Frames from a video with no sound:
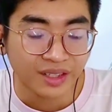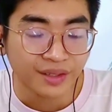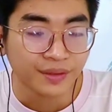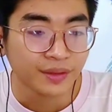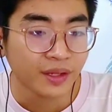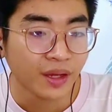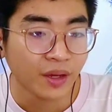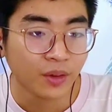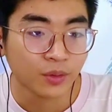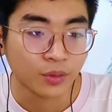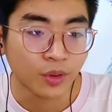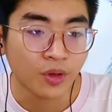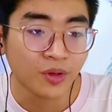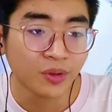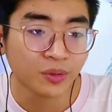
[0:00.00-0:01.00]
Now
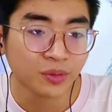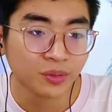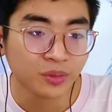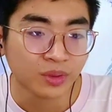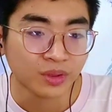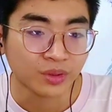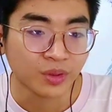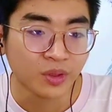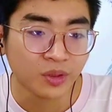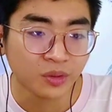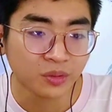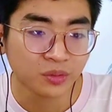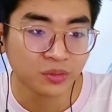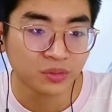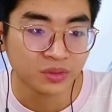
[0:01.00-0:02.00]
go,
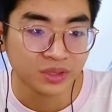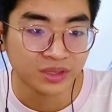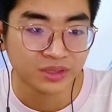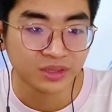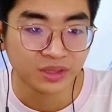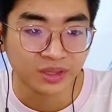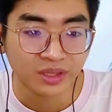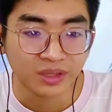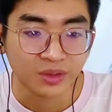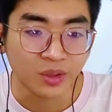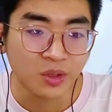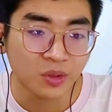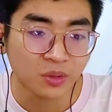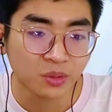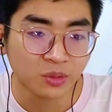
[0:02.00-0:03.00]
let your blood
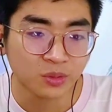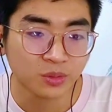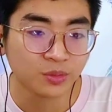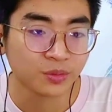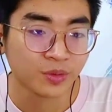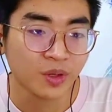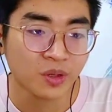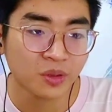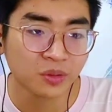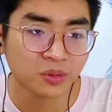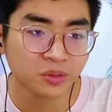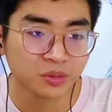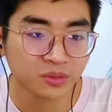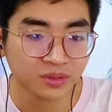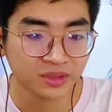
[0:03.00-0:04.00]
flow.
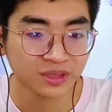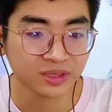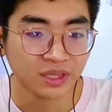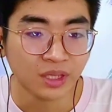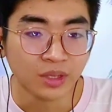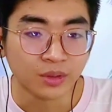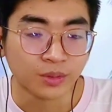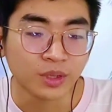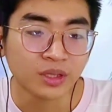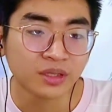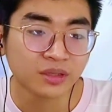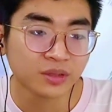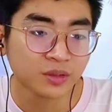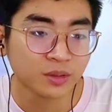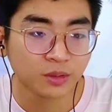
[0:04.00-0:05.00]
We're broken wings,
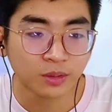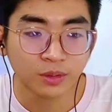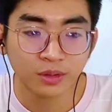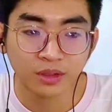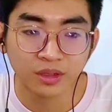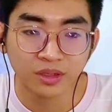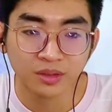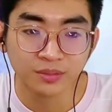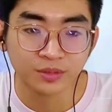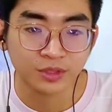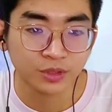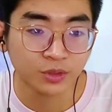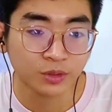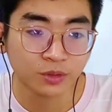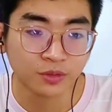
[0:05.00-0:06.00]
we learn
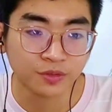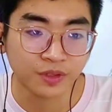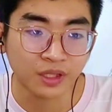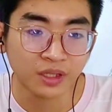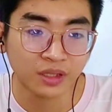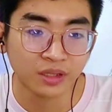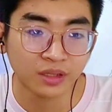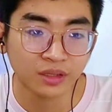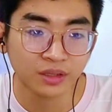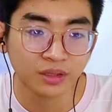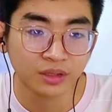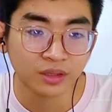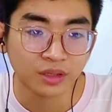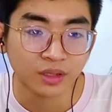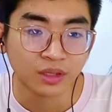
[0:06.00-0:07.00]
to fly.
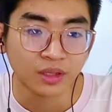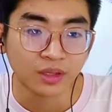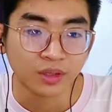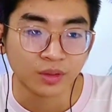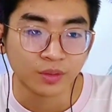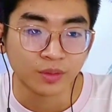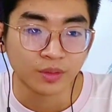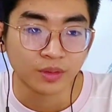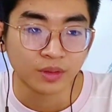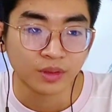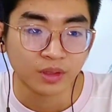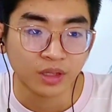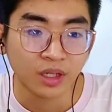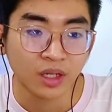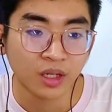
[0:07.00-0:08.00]
We
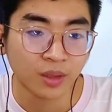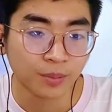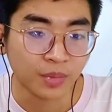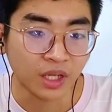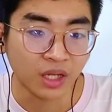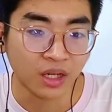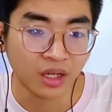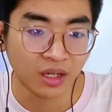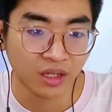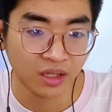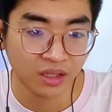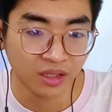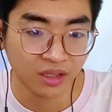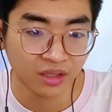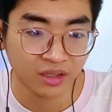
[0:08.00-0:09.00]
are
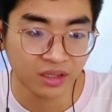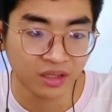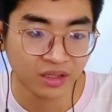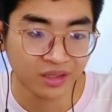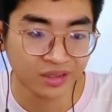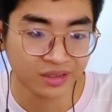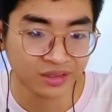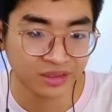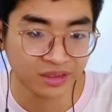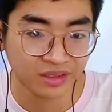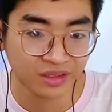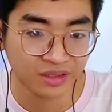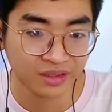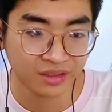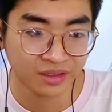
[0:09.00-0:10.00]
blood and
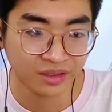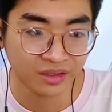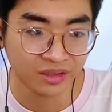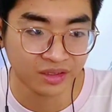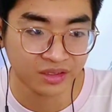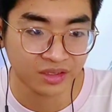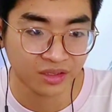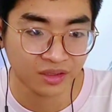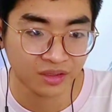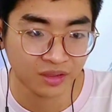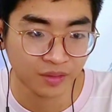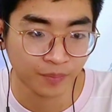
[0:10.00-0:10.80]
glitter.